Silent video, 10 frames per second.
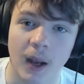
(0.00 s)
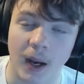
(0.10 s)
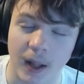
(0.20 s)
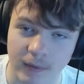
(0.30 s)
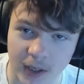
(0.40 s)

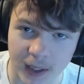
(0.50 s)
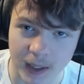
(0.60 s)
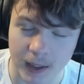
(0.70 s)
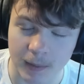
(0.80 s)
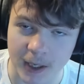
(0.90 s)
and have
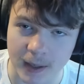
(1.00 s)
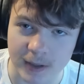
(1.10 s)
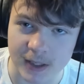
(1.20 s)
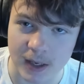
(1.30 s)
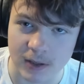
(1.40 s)
non-anime
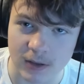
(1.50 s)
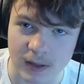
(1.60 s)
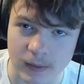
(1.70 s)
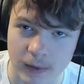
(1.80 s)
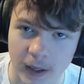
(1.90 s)
conversations
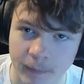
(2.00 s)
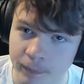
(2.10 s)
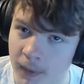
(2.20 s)
as well.